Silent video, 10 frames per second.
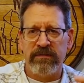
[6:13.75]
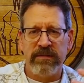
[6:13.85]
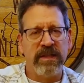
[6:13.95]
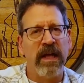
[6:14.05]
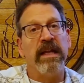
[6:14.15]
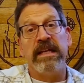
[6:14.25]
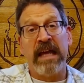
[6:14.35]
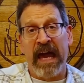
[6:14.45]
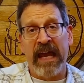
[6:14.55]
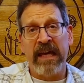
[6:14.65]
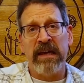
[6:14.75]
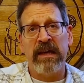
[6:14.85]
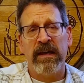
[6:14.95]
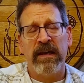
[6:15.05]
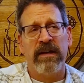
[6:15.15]
slightly
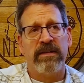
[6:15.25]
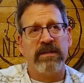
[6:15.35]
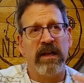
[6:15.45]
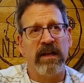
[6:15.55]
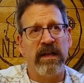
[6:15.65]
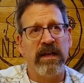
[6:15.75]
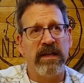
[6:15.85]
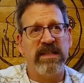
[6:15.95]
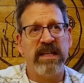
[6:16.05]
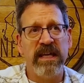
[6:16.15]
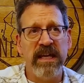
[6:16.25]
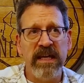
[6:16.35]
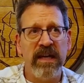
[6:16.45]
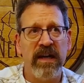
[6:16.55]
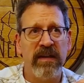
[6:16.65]
tannic, slightly
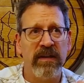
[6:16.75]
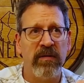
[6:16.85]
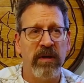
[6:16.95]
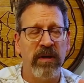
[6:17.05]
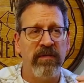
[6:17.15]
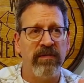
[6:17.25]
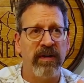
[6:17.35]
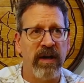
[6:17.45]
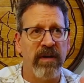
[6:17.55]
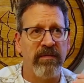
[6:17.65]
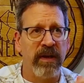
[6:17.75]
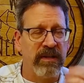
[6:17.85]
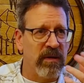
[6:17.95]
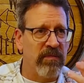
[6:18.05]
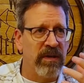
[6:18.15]
tea, a little bit of
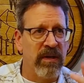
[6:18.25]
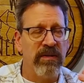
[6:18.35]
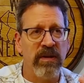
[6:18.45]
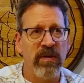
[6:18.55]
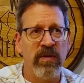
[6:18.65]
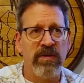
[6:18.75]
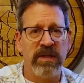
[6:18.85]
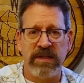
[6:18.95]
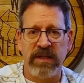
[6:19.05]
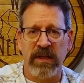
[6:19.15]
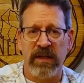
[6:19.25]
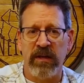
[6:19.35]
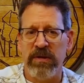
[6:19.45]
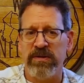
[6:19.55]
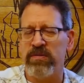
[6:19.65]
like something on the nose that's a
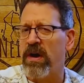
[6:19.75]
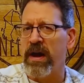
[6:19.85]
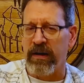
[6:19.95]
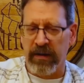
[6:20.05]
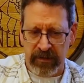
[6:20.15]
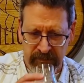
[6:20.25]
little bit drier.